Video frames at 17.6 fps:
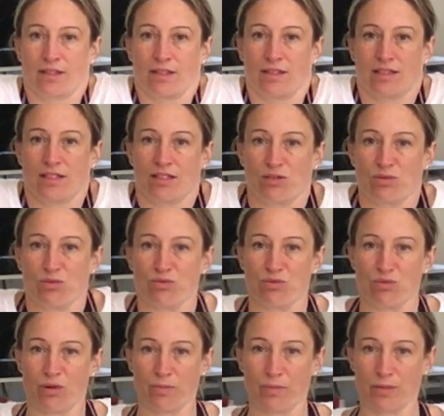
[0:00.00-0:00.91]
and then
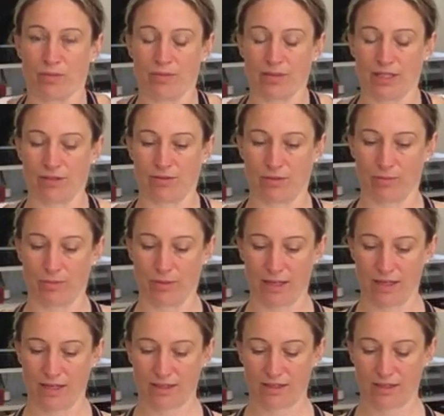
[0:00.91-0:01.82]
drop them down and
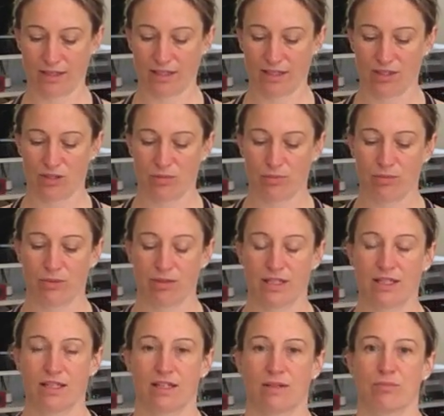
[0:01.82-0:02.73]
back. As you
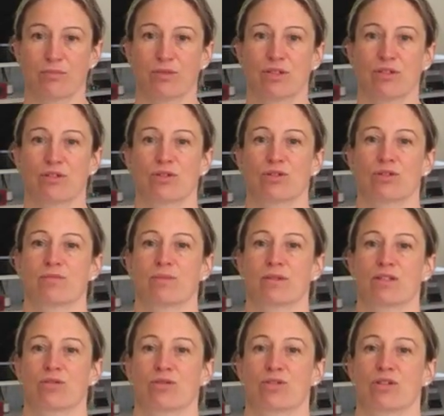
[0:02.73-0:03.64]
breathe in, bring
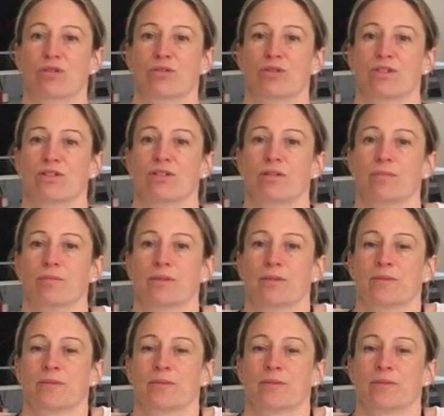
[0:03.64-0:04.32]
your shoulders up.